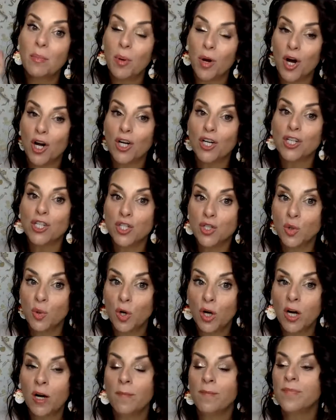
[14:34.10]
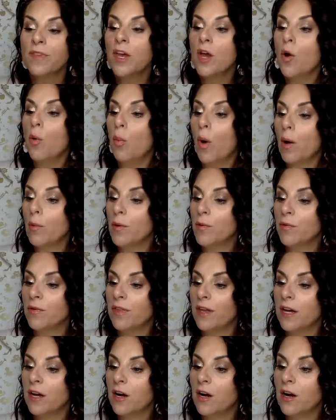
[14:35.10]
Potter store while we were
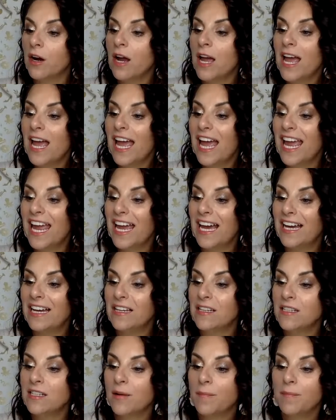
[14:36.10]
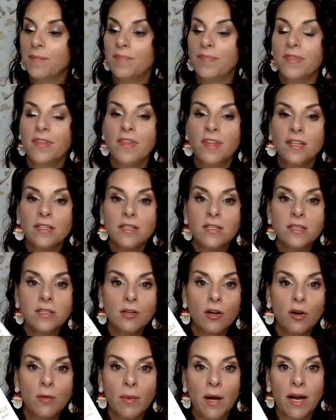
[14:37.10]
there. And this is
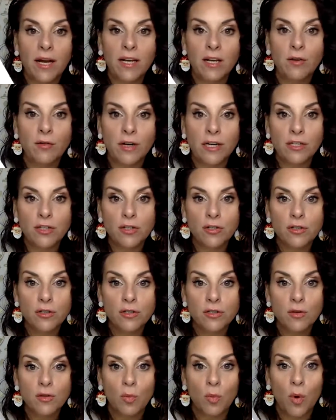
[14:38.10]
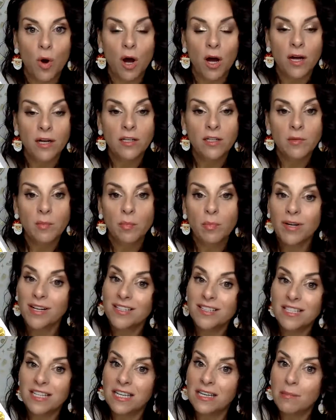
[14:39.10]
Hermione Granger's wand, but
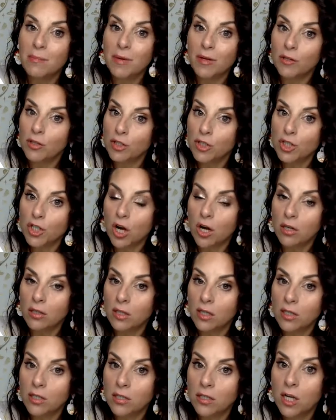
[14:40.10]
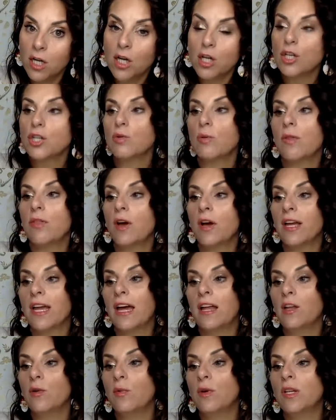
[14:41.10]
it's in milk chocolate. So I thought
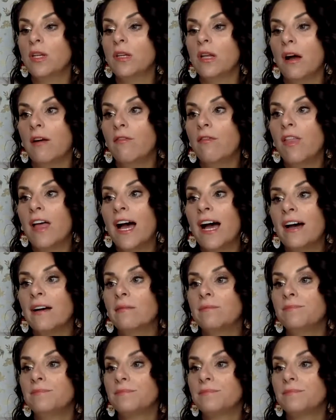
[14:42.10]
Callie would love that.